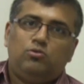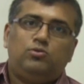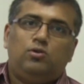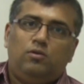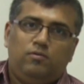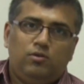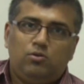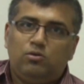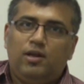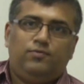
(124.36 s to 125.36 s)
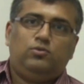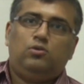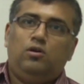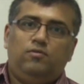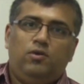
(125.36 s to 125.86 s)
out to solve. You don't have to
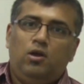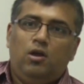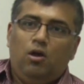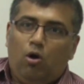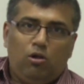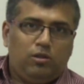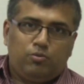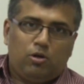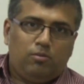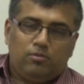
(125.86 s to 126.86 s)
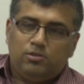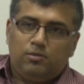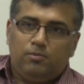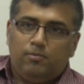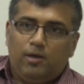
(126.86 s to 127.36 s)
solve all the problems
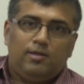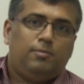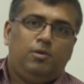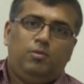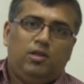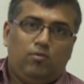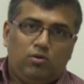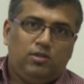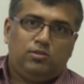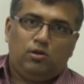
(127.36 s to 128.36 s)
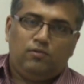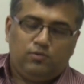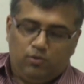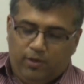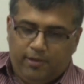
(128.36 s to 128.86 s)
that other people have already solved
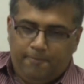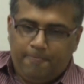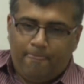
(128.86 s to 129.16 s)
so well.